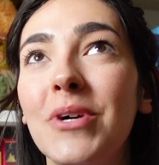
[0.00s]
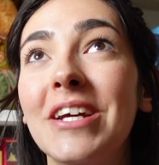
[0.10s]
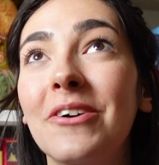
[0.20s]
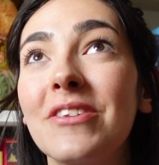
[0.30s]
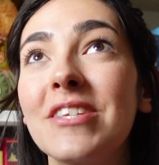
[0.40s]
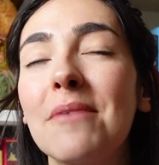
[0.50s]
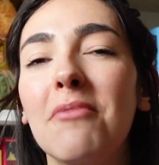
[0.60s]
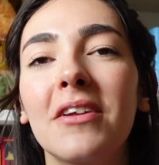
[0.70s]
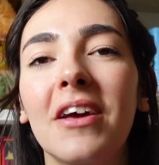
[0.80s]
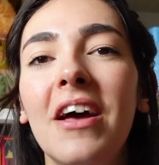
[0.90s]
weird concept,
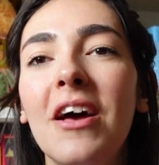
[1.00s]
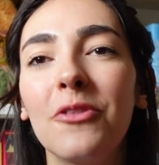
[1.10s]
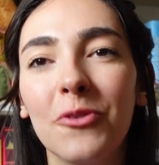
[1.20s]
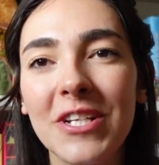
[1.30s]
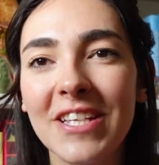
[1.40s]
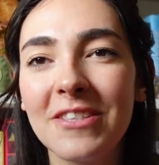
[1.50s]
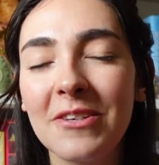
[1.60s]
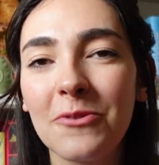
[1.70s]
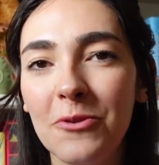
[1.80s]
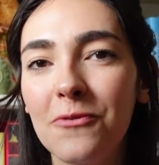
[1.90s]
like three
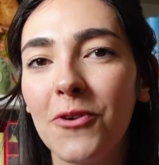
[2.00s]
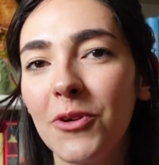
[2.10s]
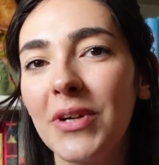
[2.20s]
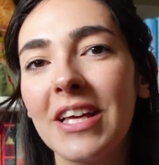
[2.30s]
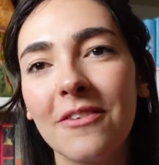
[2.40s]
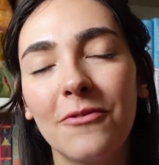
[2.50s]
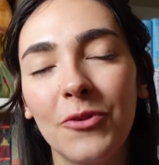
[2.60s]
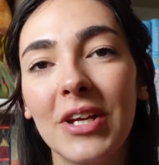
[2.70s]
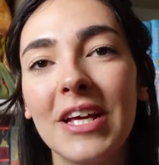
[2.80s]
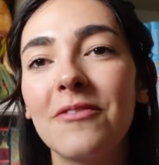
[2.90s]
sisters all falling
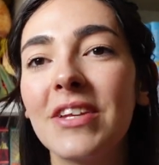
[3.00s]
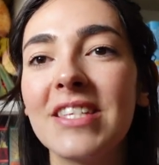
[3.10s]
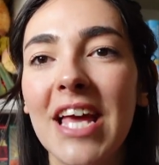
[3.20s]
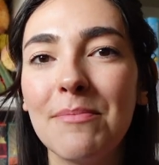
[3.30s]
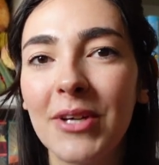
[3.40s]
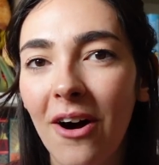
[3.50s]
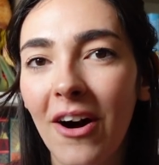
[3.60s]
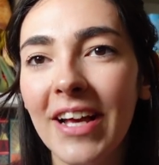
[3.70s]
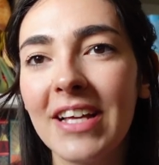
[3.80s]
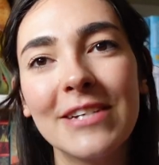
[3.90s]
for the same
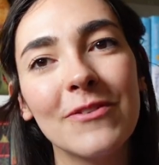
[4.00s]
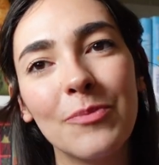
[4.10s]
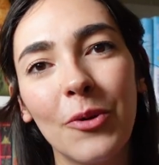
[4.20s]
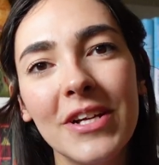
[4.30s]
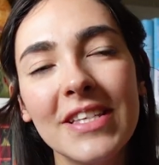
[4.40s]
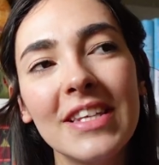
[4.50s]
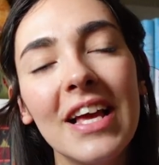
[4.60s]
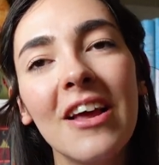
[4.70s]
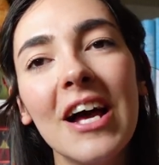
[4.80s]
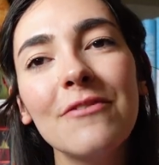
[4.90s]
guy at different points in
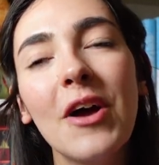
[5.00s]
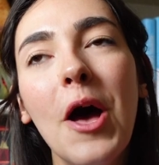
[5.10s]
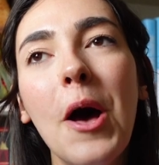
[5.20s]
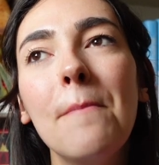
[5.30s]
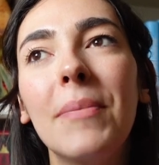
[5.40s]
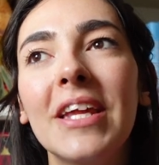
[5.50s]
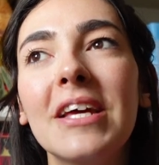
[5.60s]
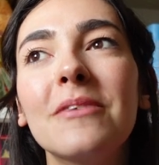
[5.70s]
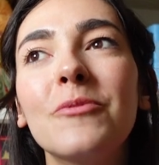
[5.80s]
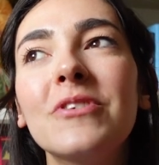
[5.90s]
their life. But
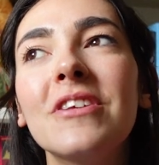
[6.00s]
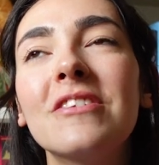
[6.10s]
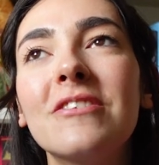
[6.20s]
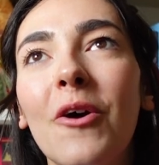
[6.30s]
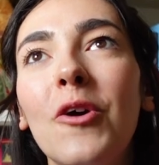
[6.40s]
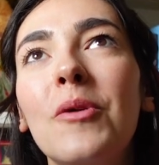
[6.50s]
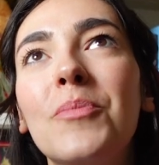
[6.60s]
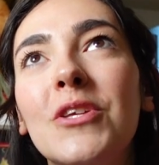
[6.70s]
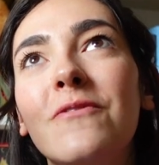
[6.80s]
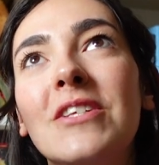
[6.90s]
it was so
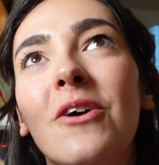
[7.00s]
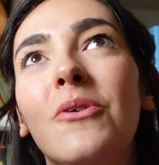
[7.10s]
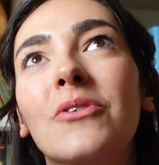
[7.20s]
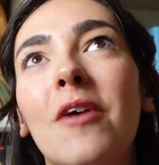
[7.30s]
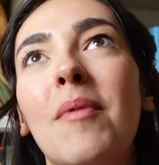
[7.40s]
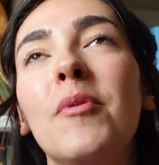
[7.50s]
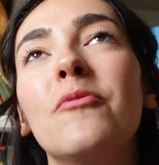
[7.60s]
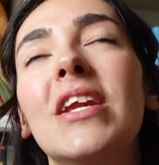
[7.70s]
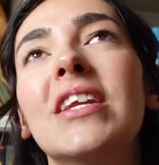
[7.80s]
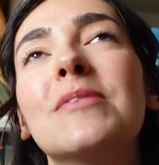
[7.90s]
beautifully told. I remember
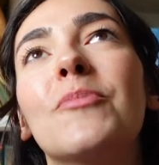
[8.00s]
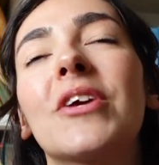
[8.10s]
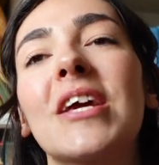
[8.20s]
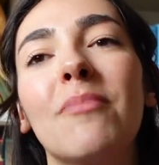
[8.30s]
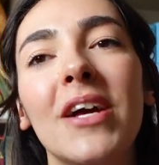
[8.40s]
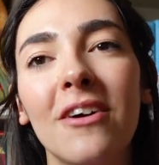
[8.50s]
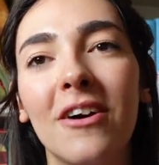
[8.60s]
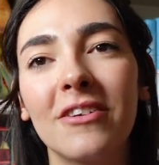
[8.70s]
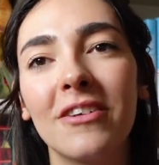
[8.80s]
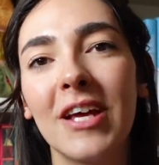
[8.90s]
reading this book in my
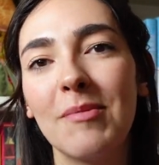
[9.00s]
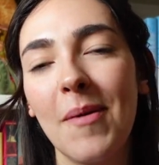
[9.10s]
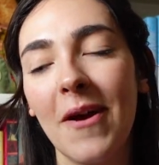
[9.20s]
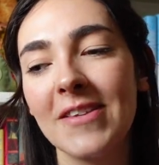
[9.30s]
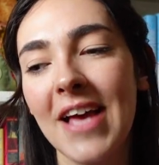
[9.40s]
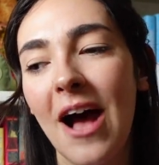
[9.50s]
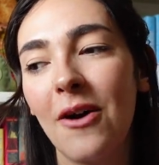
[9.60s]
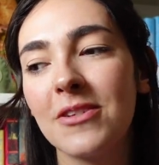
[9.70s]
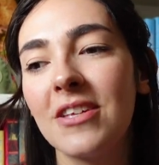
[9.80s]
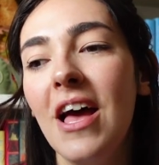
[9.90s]
garden at my parents'
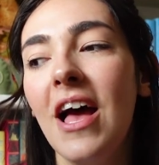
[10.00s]
house